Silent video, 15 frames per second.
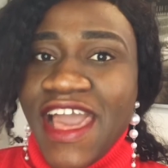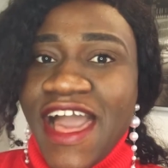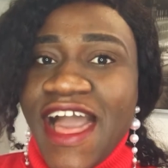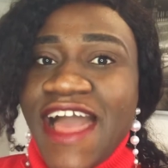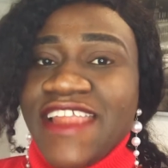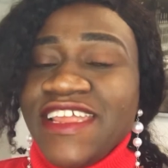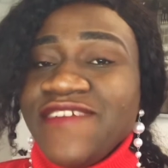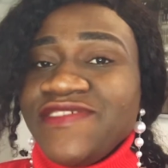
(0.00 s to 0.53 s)

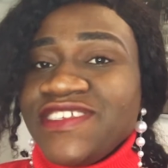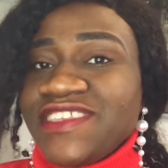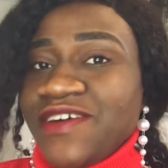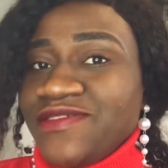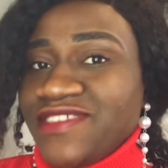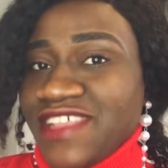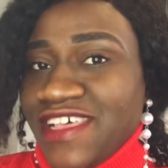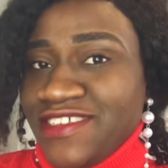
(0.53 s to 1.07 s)
And if this
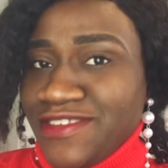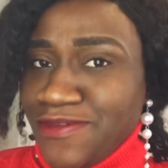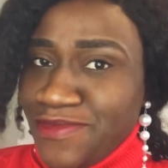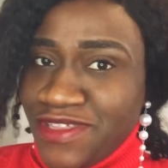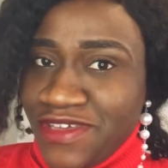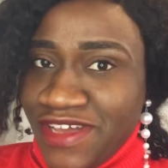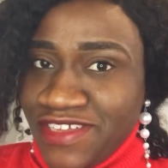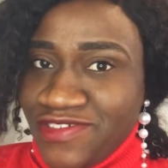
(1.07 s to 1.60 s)
sounds like
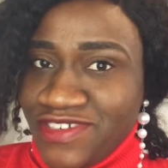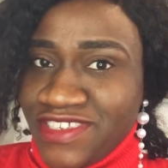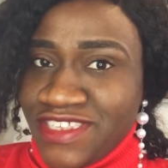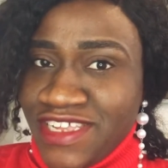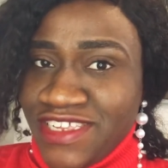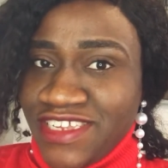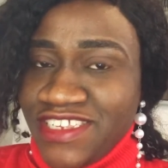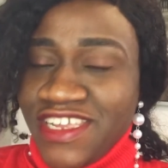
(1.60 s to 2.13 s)
something you're
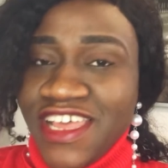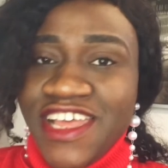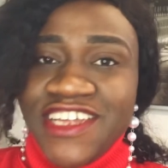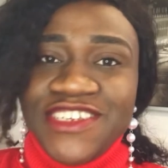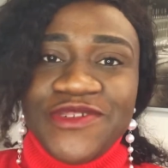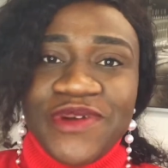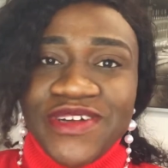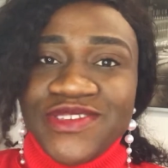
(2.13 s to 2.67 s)
interested in,
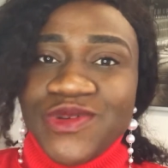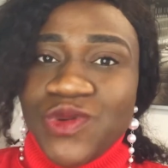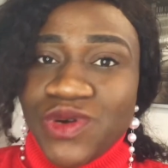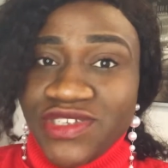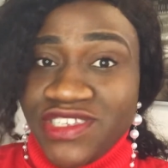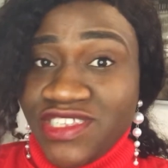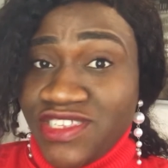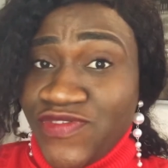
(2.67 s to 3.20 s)
do well to
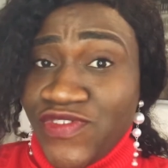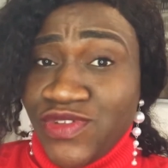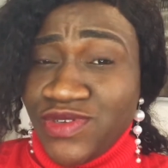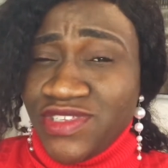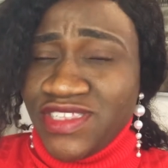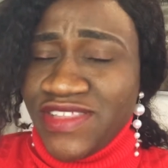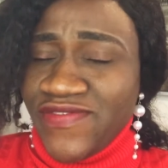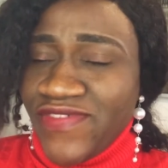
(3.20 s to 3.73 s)
watch this video
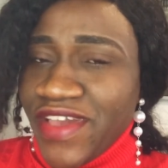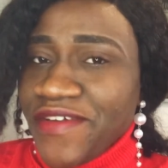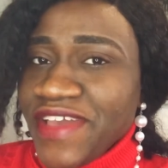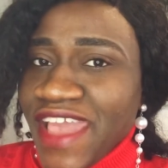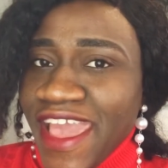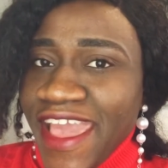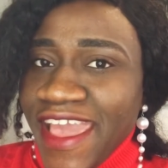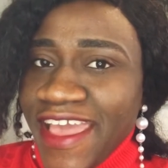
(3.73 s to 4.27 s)
to the
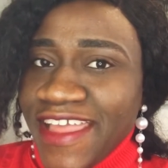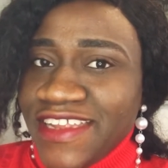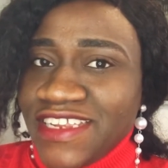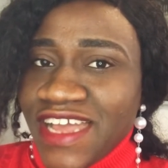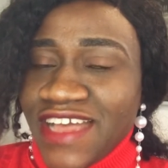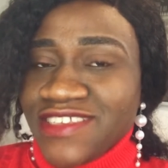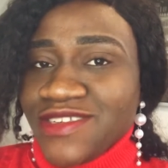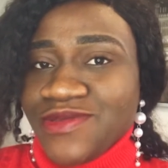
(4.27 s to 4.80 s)
very
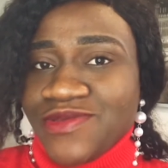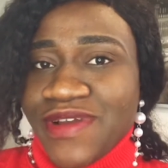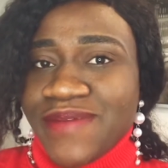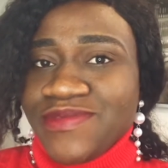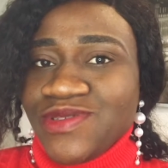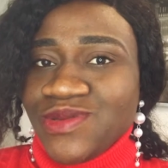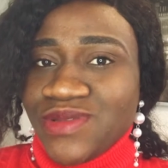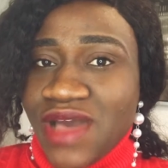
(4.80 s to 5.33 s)
end and
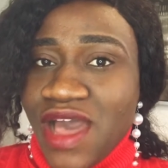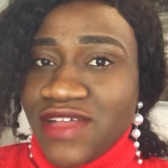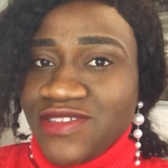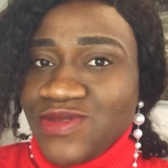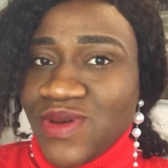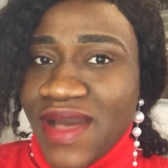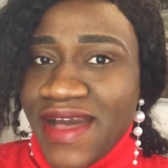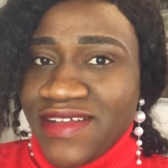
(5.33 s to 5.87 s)
subscribe to,
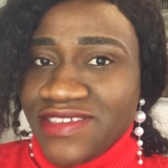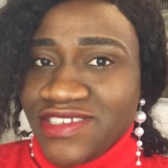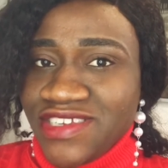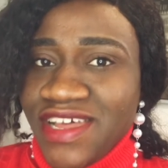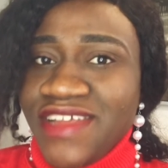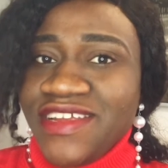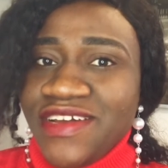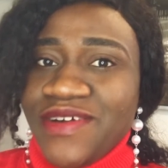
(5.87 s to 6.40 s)
to our
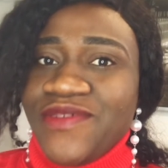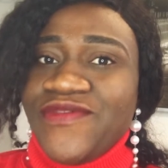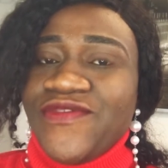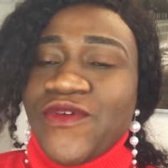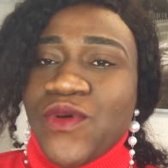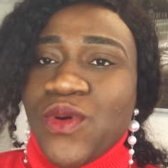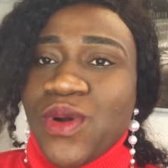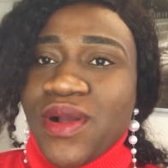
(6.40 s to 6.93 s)
channel
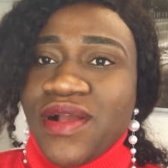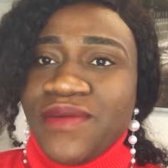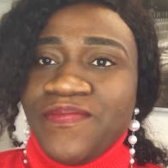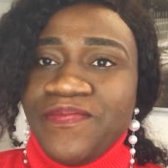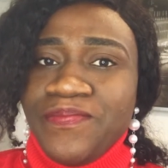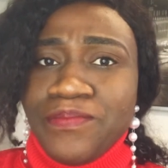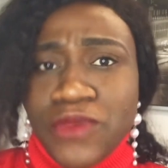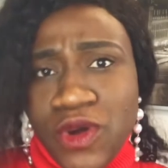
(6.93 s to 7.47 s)
for
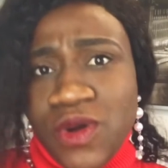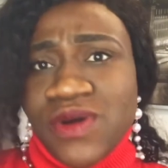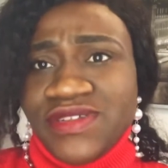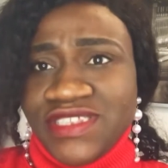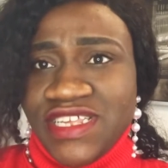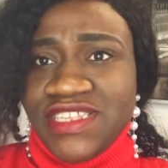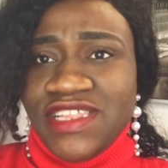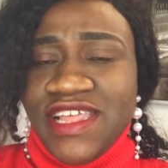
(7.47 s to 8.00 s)
more
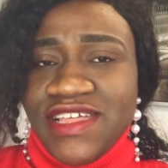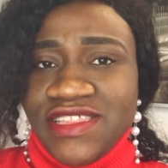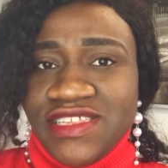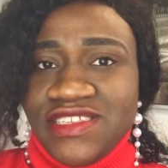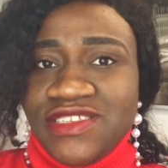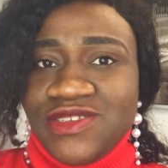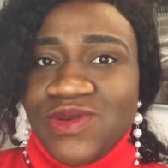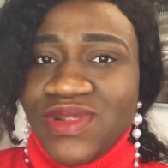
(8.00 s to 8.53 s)
content like
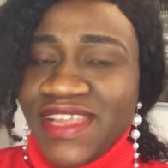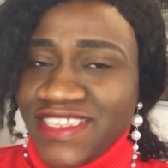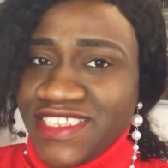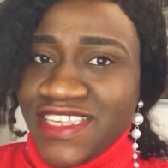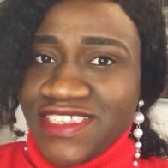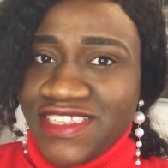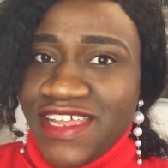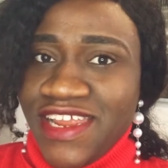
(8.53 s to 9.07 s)
this. So let's
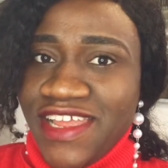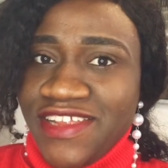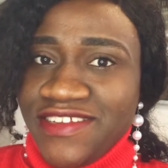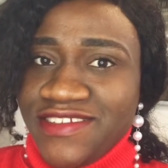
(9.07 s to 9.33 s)
get started.